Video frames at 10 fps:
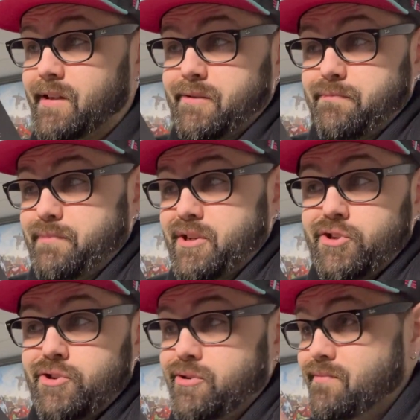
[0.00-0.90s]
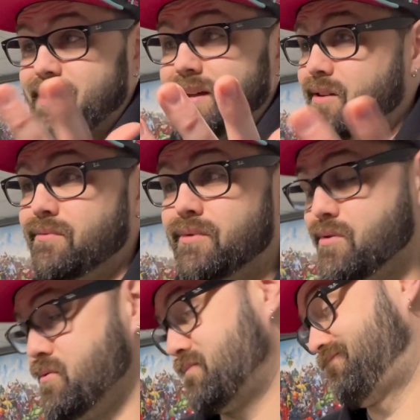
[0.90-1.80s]
I could cover it up with a picture.
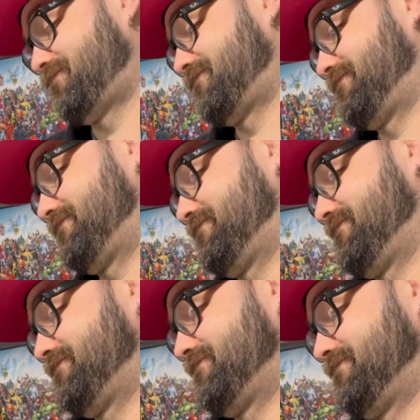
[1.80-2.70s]
That might be stupid, though.